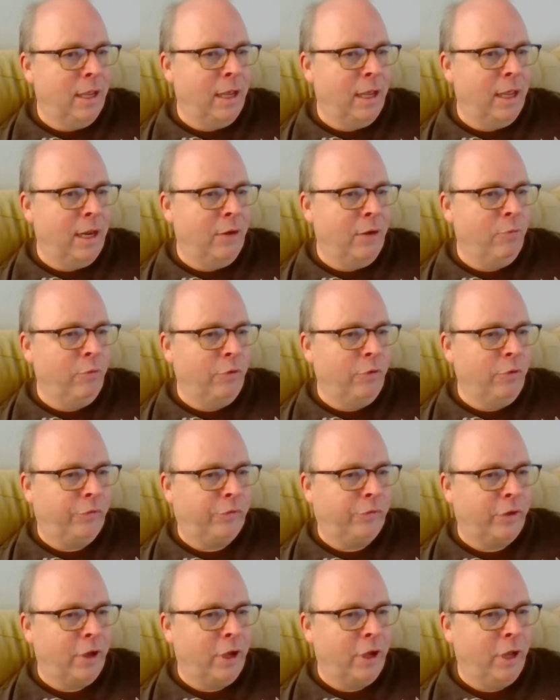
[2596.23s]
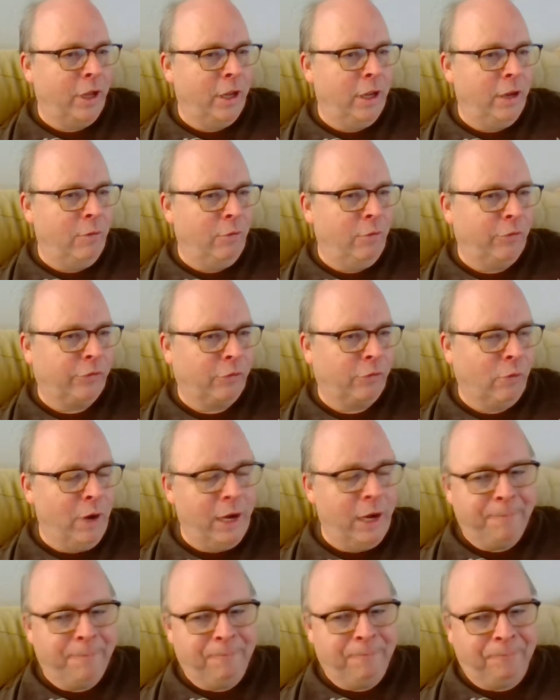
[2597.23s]
and it was
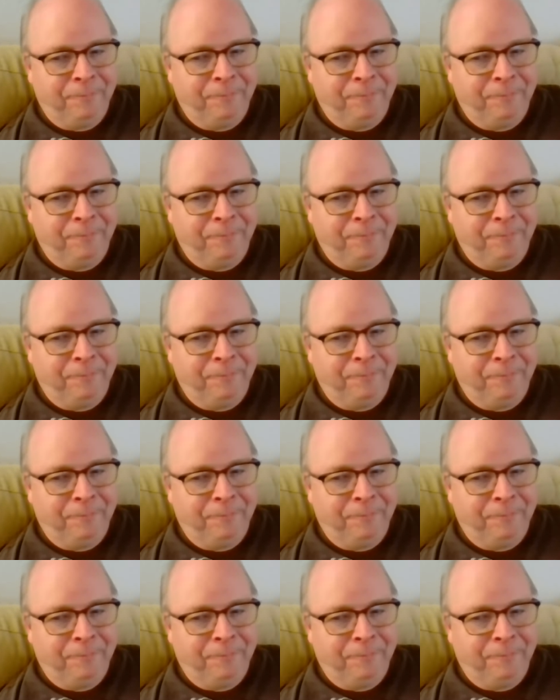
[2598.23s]
great.